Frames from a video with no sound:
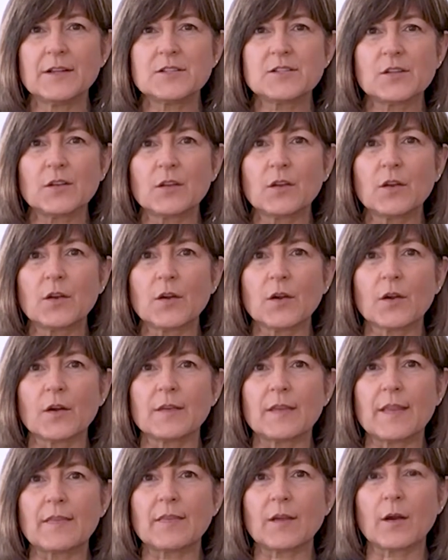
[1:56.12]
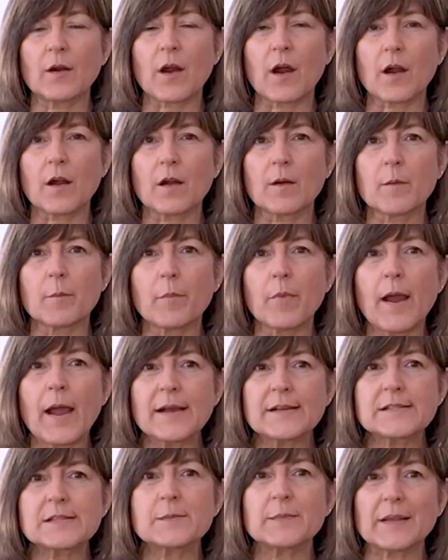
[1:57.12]
to learn that there are
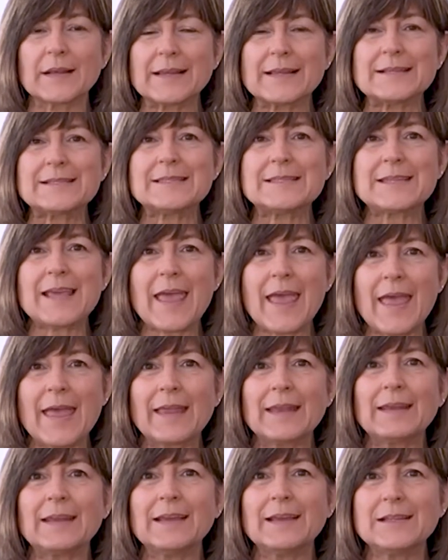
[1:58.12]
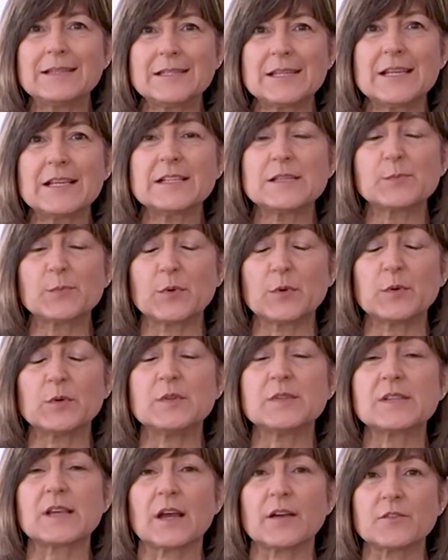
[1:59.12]
approximately 10
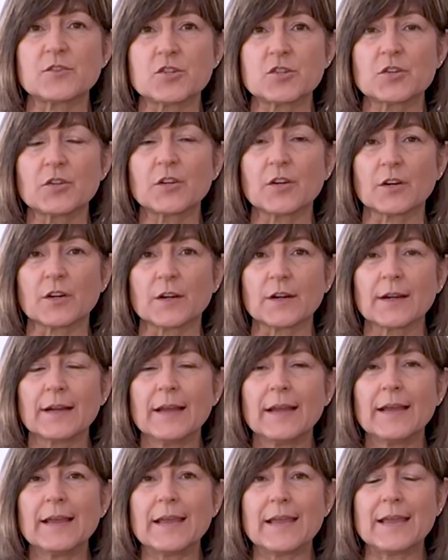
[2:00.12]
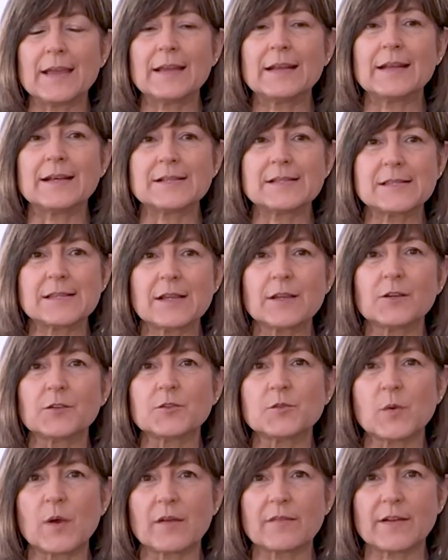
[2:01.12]
teaspoons of sugar in a
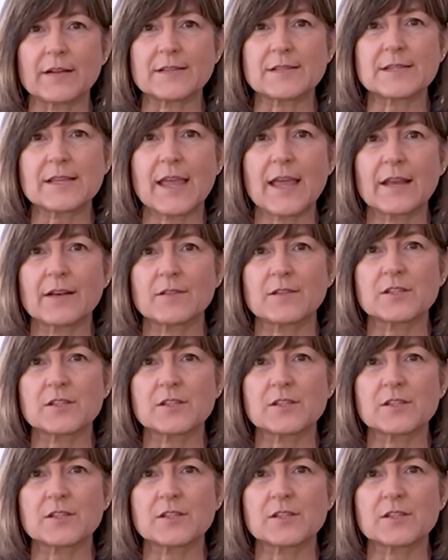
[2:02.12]
single 12-ounce can of